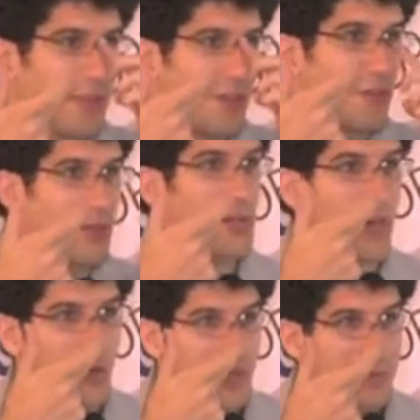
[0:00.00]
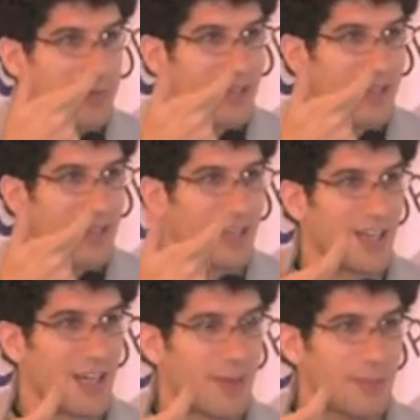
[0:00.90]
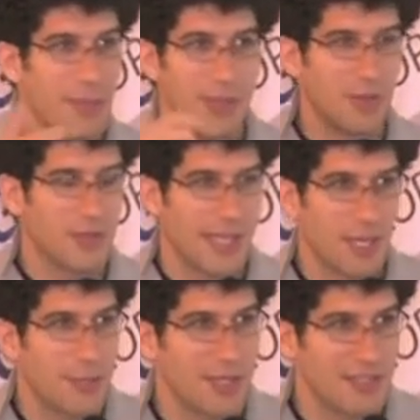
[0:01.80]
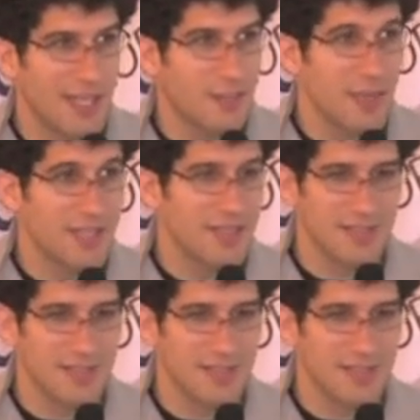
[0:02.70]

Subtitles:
of who's calling. Maybe look that up in a database